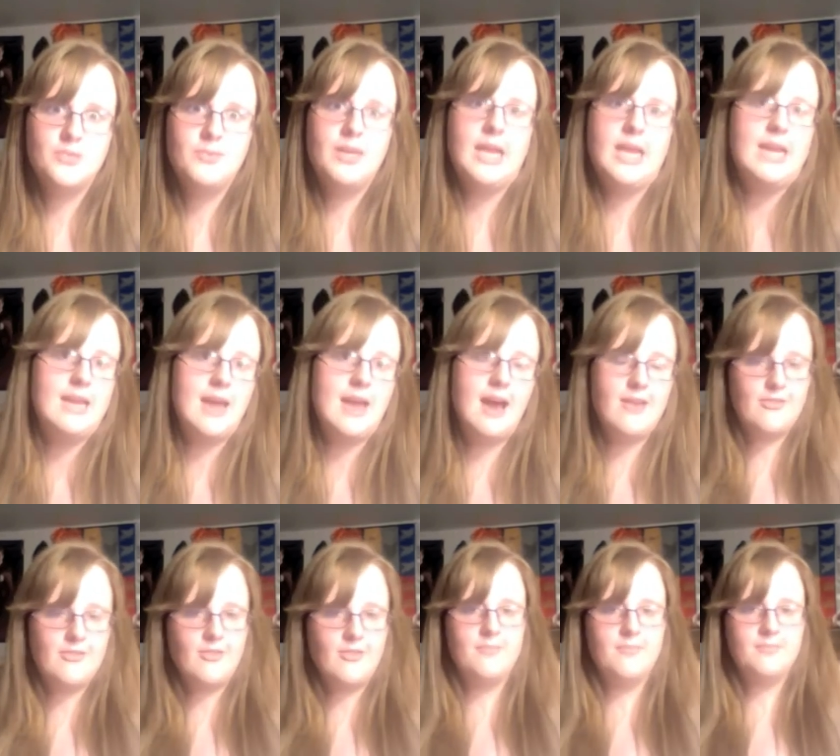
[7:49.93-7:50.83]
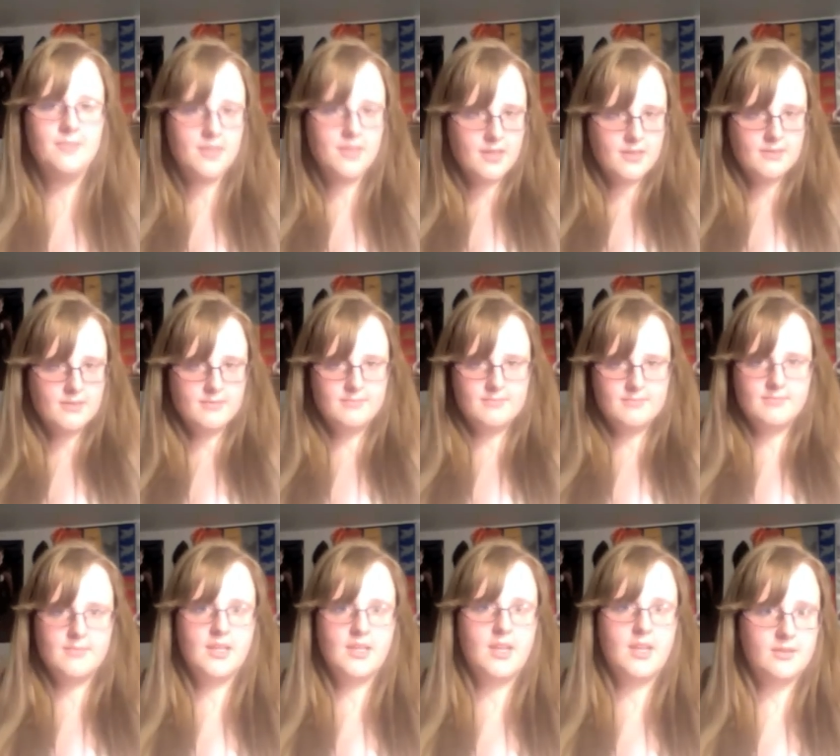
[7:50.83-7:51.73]
be and not from,
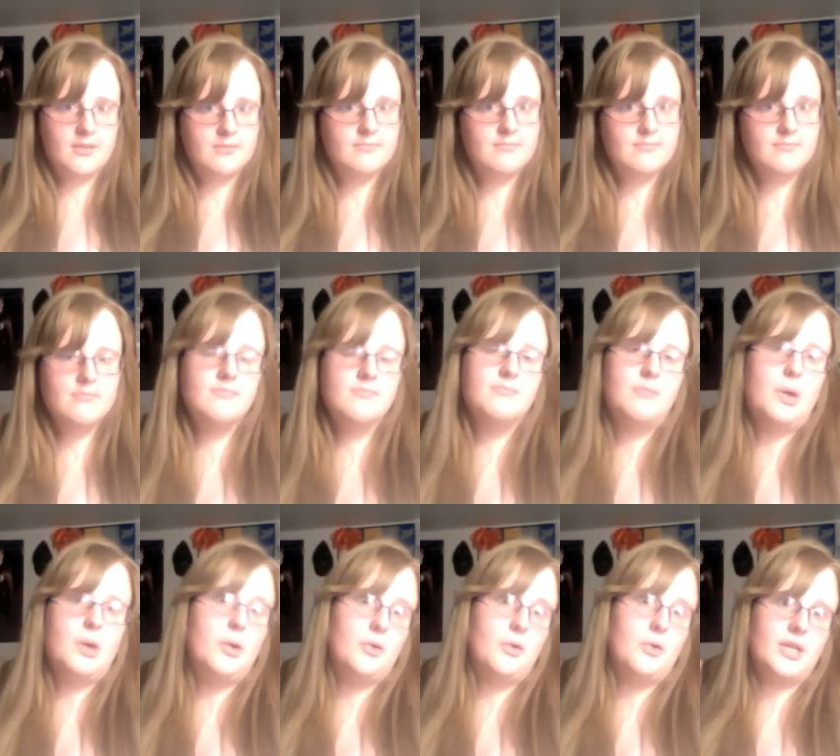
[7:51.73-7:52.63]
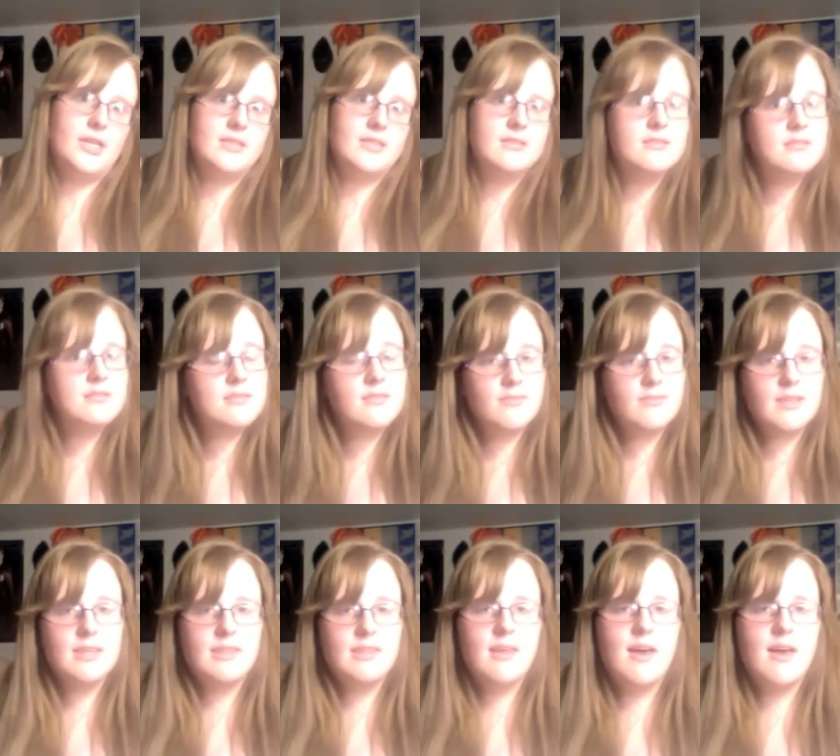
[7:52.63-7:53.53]
my organs and stuff
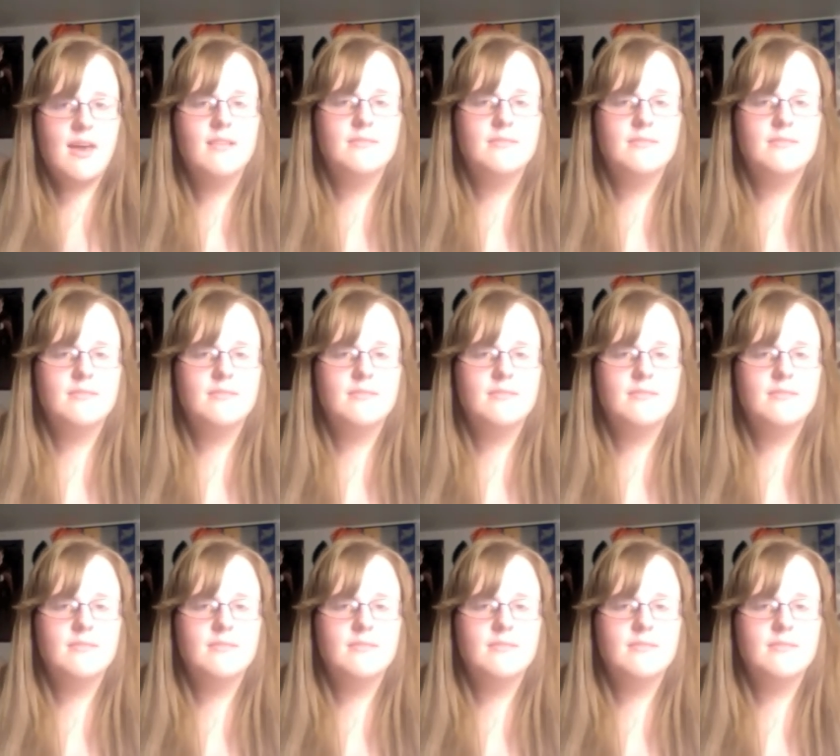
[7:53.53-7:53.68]
like that.